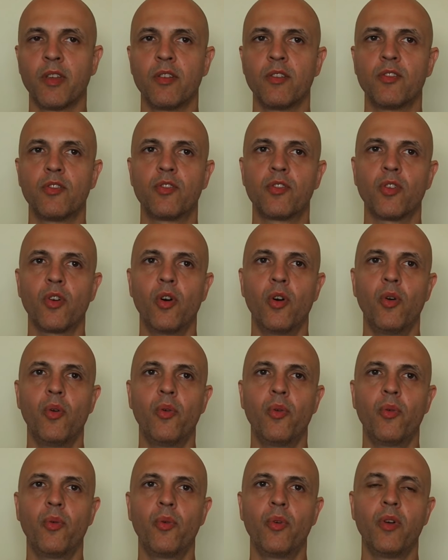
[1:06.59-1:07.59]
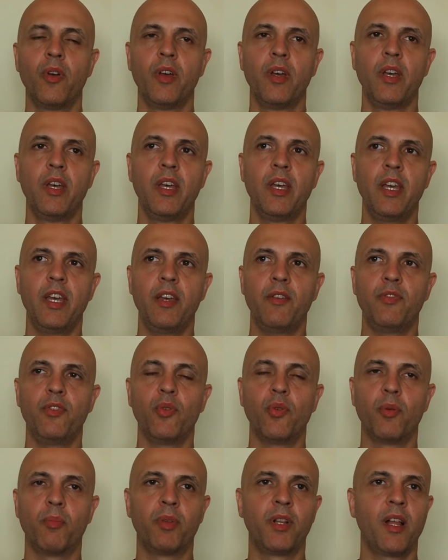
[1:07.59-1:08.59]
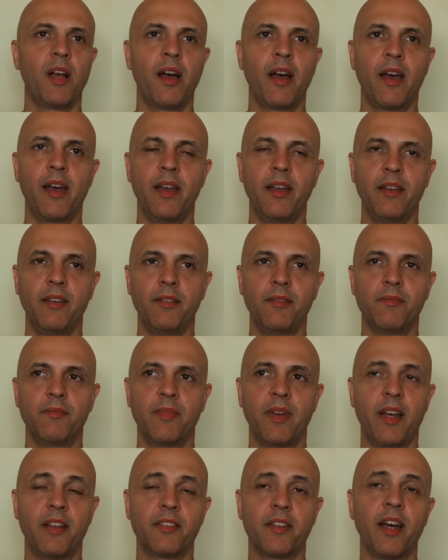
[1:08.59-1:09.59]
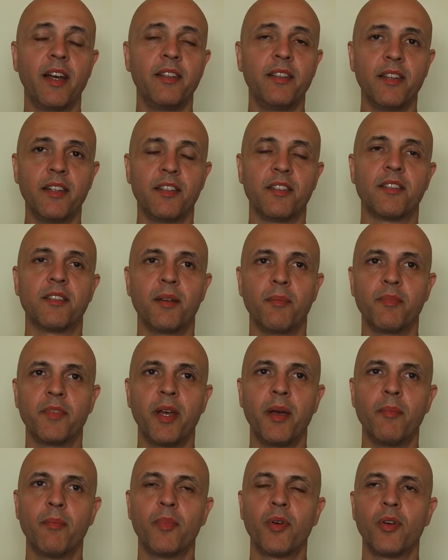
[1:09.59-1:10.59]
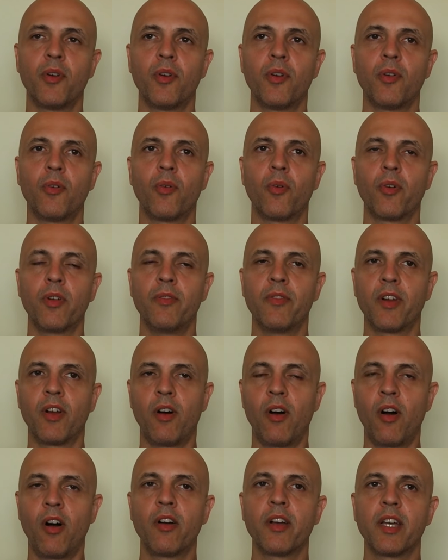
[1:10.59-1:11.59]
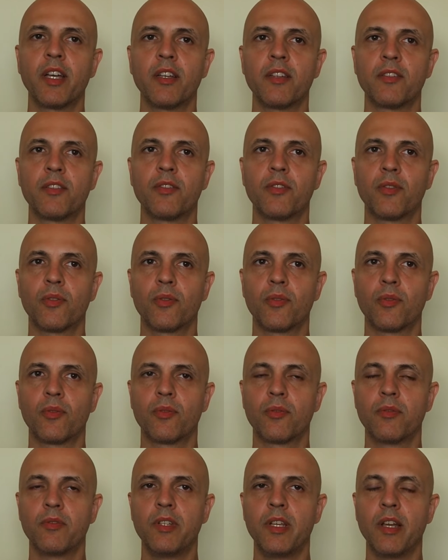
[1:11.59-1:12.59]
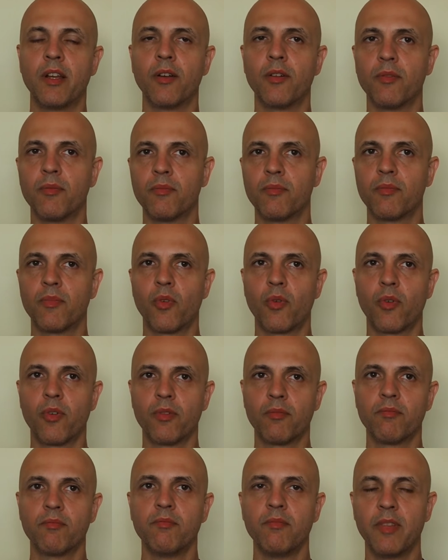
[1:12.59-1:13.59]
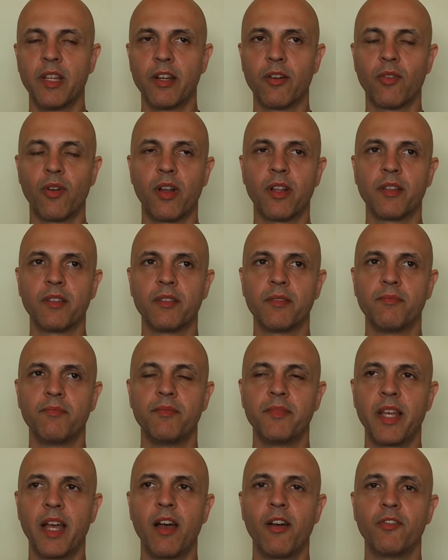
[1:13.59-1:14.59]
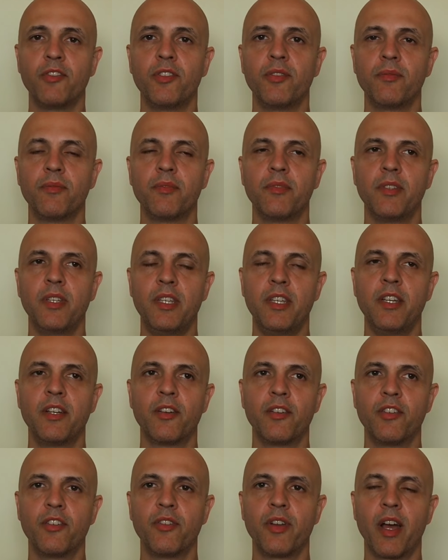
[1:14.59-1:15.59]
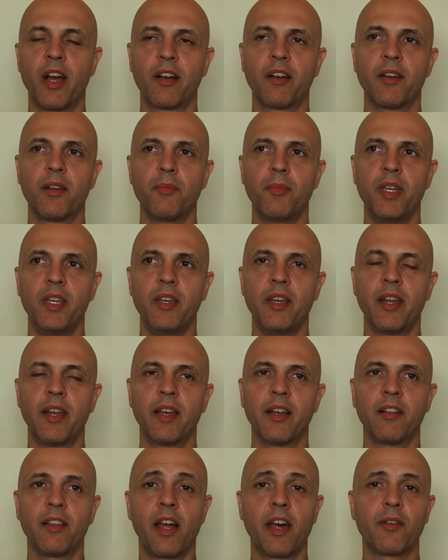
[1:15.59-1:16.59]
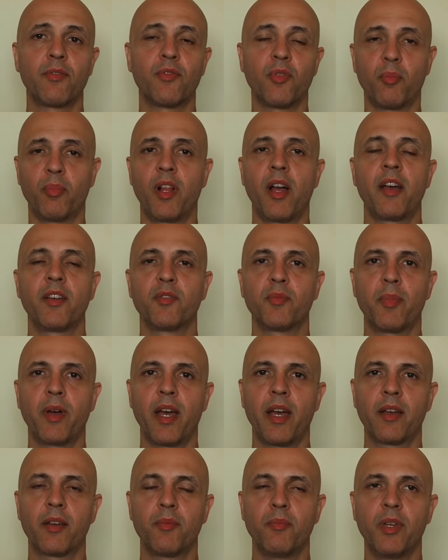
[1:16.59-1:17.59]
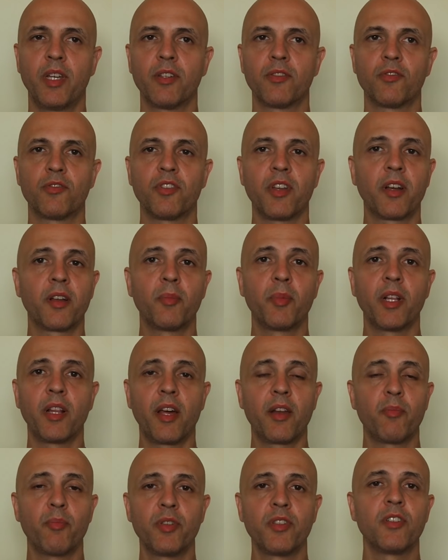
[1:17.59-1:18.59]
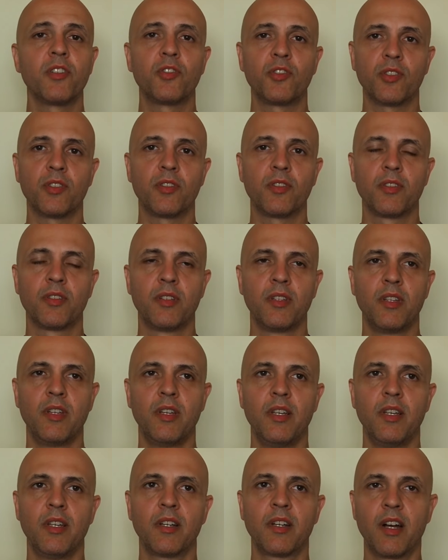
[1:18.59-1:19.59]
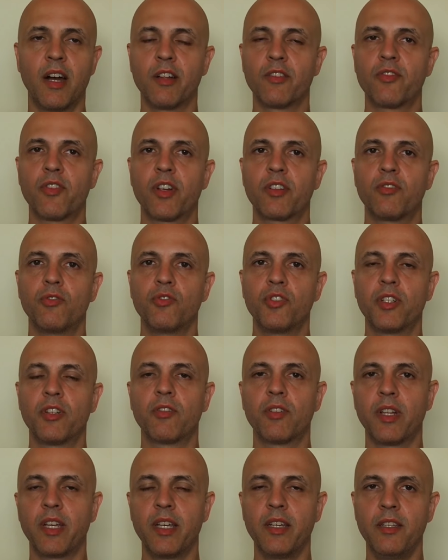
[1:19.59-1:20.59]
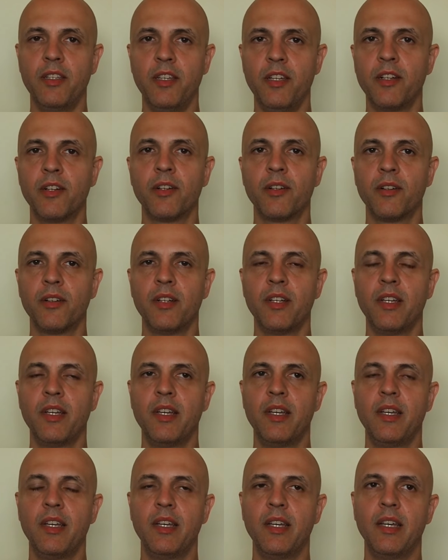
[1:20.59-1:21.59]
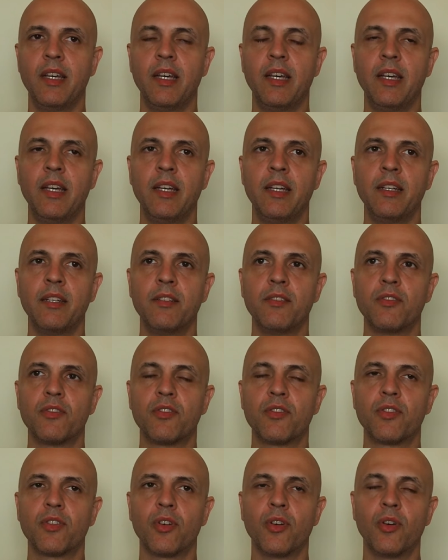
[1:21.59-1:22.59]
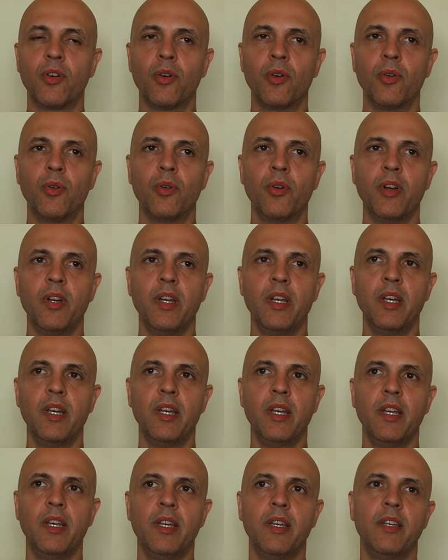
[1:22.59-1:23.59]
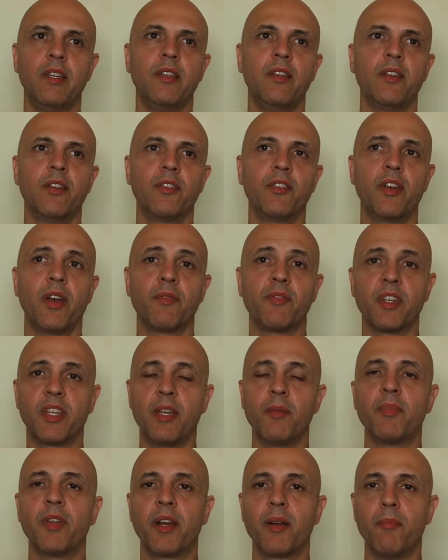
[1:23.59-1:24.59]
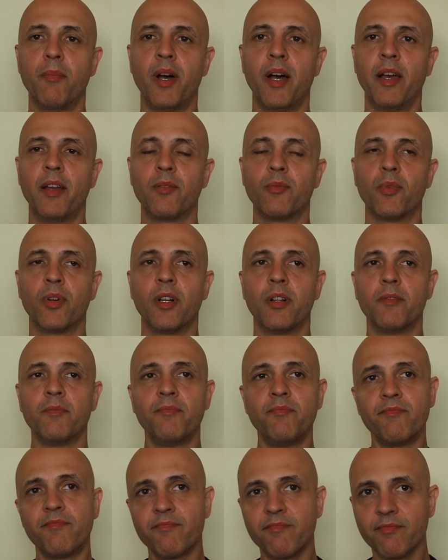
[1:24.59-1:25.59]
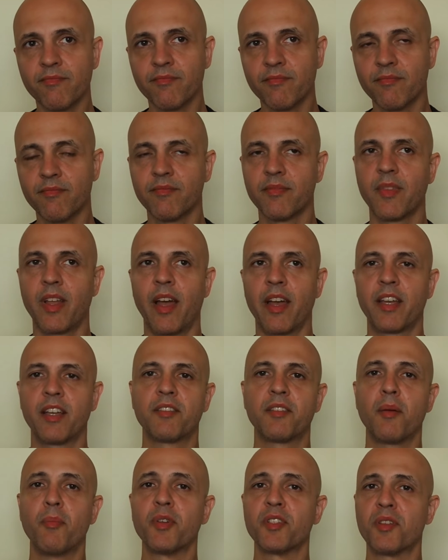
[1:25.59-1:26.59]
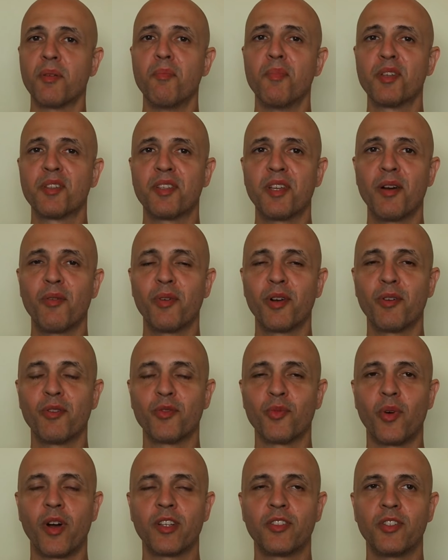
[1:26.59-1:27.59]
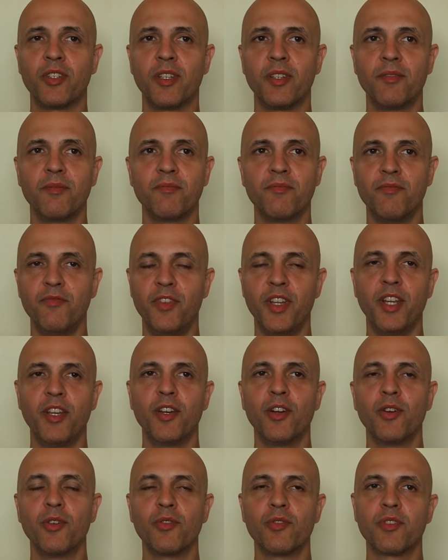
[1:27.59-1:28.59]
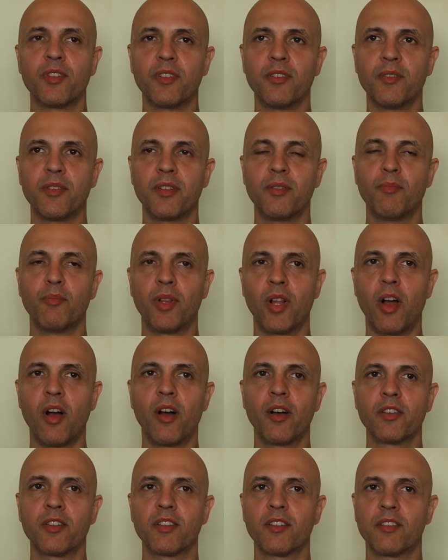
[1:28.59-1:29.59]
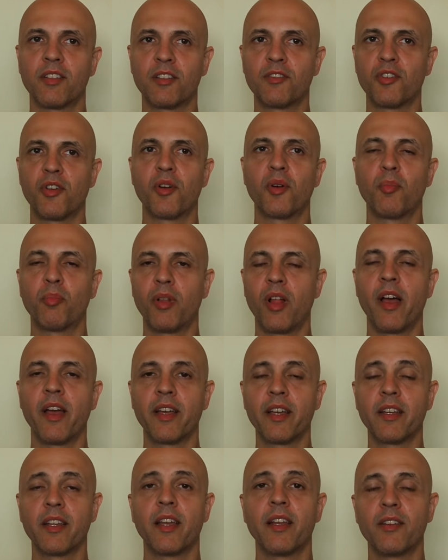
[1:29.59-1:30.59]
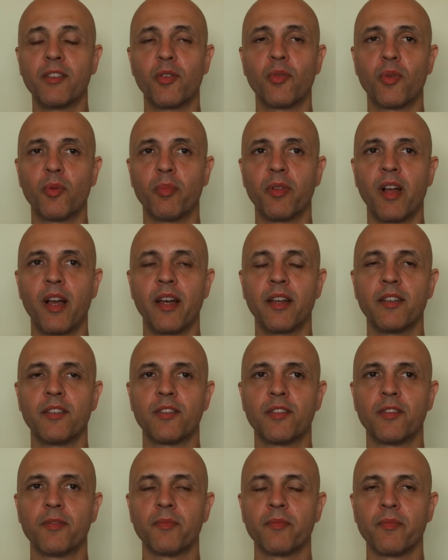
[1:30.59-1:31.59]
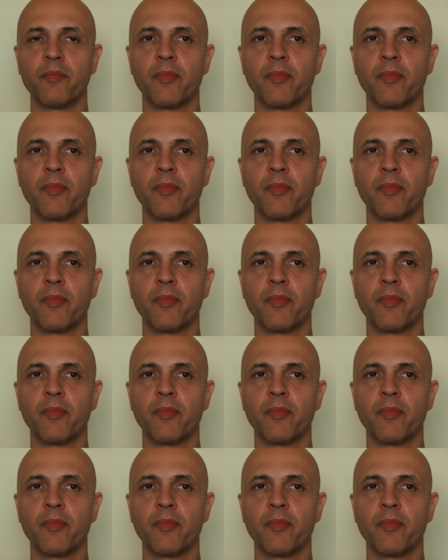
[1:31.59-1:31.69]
So if you apply, as I did in September or even August, or later on down the year, you're not going to be getting a lot of replies back because there's not going to be a lot of positions. Contracts are generally a year, and so you have to keep that in mind. Well, I guess I must have missed that when I was watching videos and blogs because I started applying and getting no replies.